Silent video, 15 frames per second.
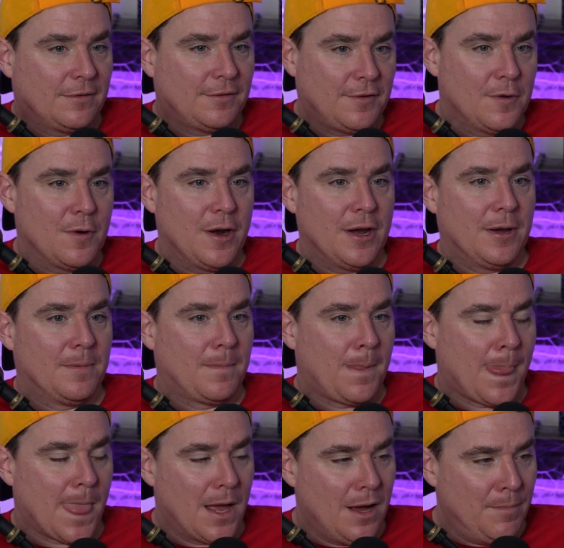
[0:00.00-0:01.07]
story
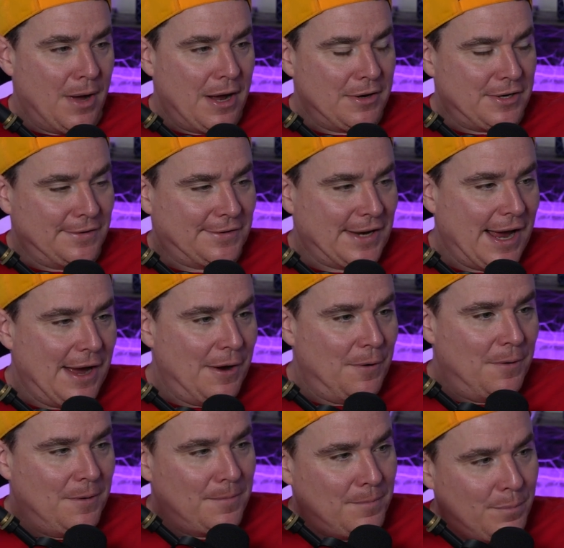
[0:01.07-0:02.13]
about just
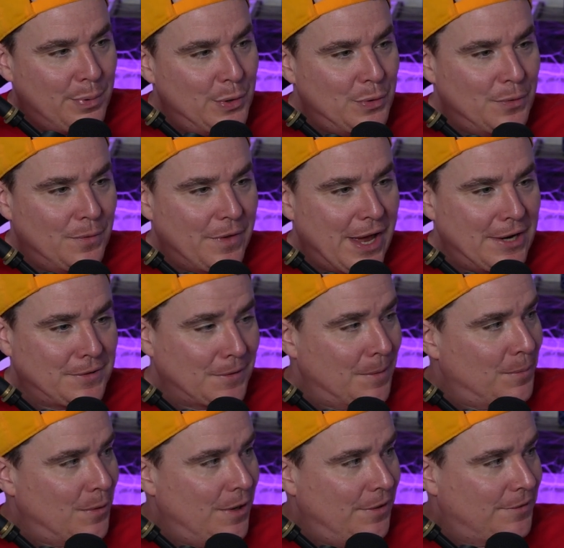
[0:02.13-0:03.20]
how brutal that
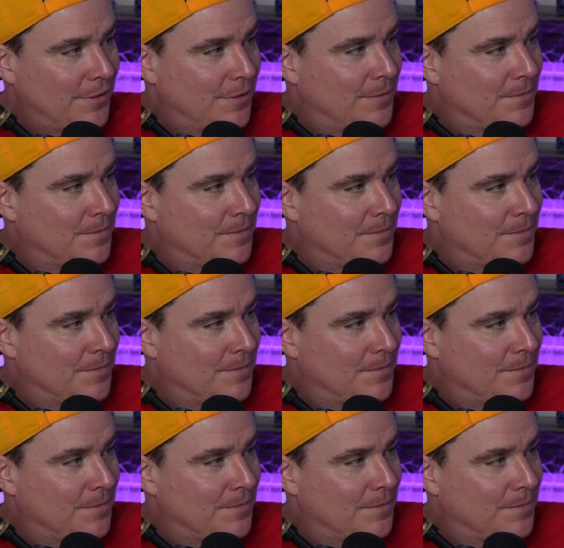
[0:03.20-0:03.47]
trip was.